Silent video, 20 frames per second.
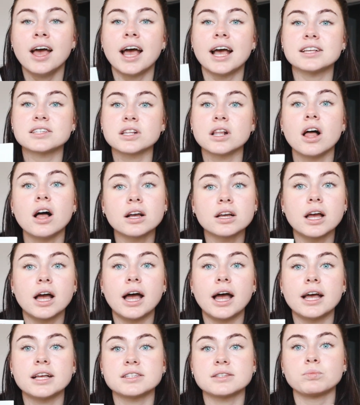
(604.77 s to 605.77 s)
As well
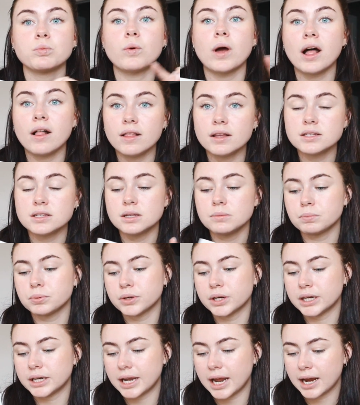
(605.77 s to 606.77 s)
as the
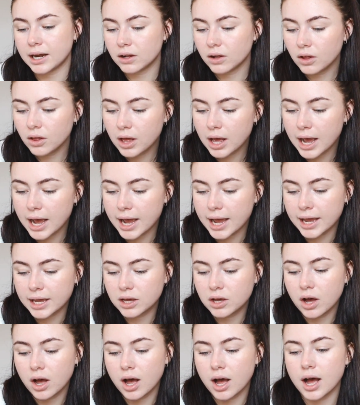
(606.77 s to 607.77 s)
prenatal, I
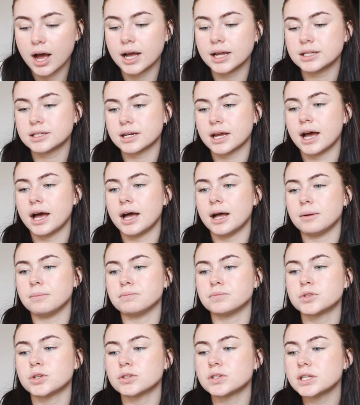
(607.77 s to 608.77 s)
got,
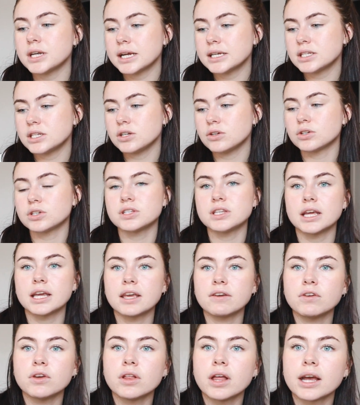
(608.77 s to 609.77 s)
so it's nice too, because they
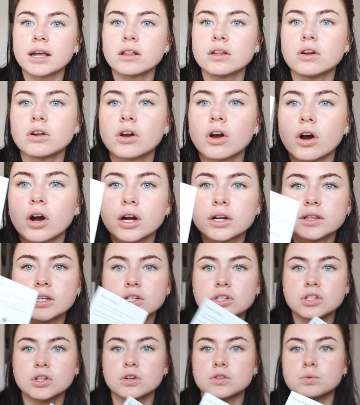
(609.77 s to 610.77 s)
give you like a little card
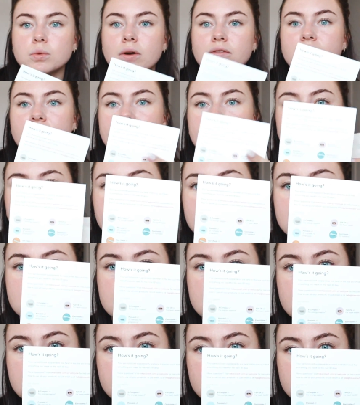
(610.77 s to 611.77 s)
that shows what
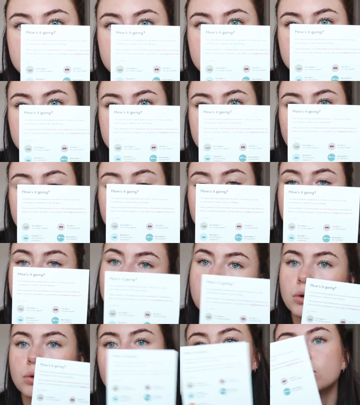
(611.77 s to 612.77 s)
vitamins that
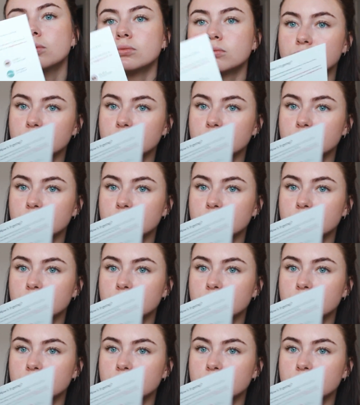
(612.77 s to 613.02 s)
you